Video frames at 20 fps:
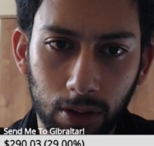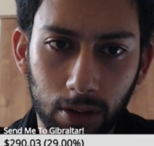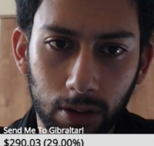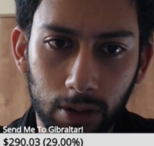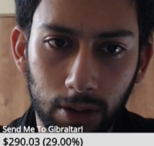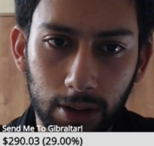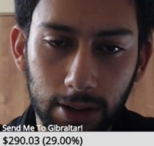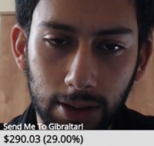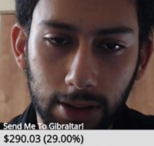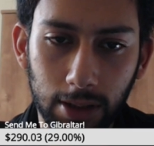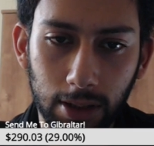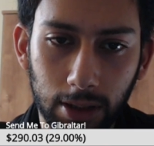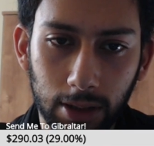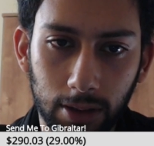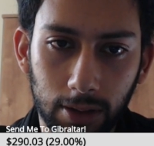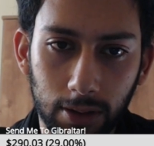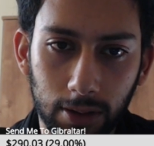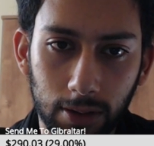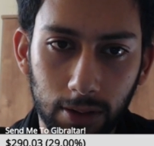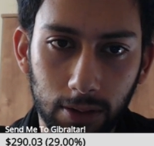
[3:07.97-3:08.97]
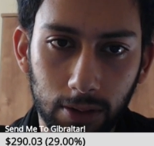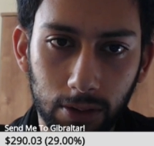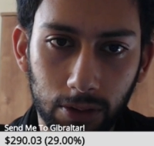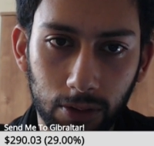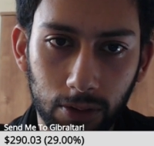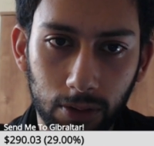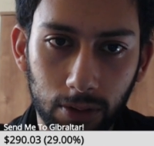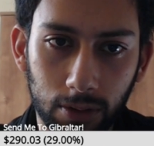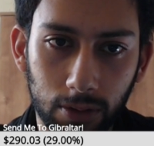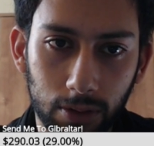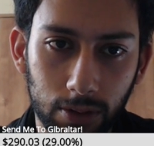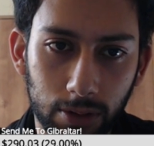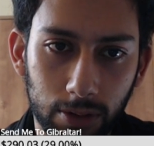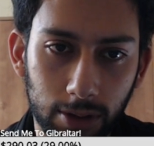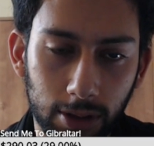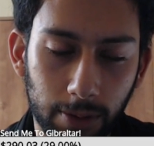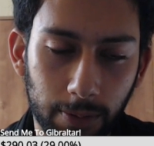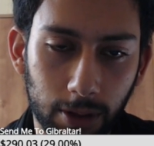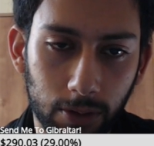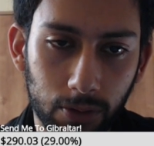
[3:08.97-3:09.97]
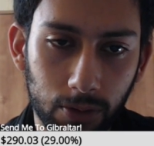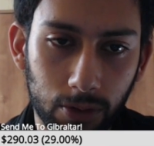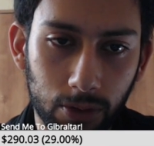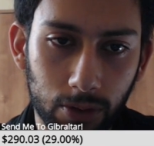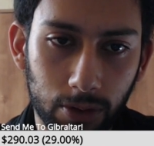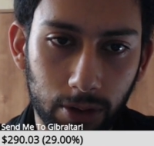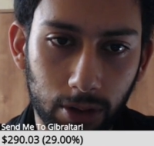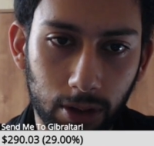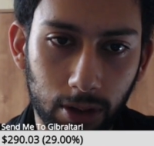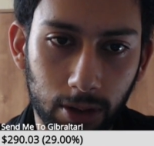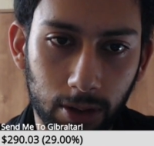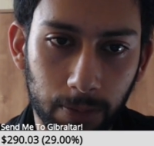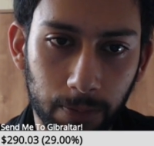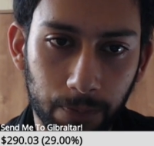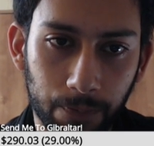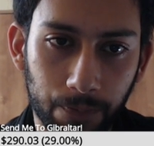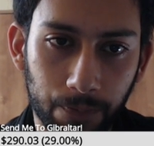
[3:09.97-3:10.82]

this knight should somehow join the game,